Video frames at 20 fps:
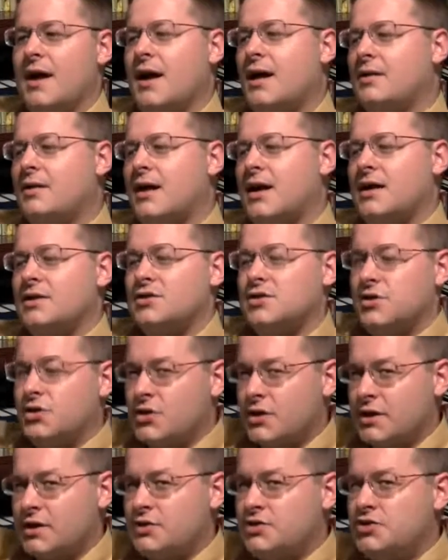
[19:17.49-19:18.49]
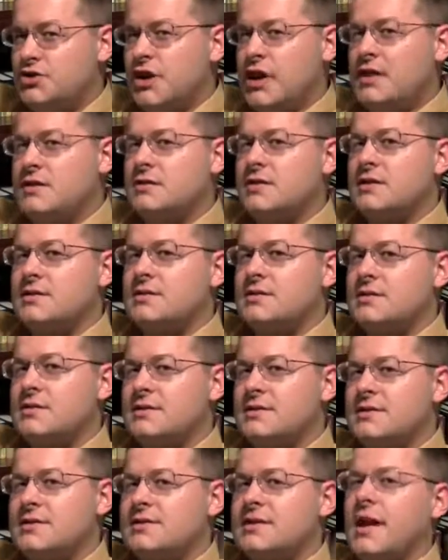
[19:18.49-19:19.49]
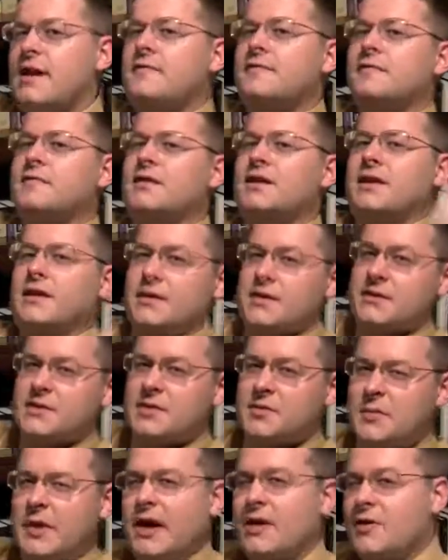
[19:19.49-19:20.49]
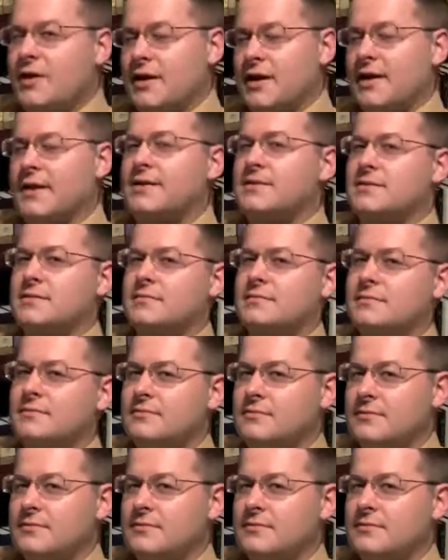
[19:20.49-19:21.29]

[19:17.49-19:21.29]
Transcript: Allah took Jesus safely to paradise.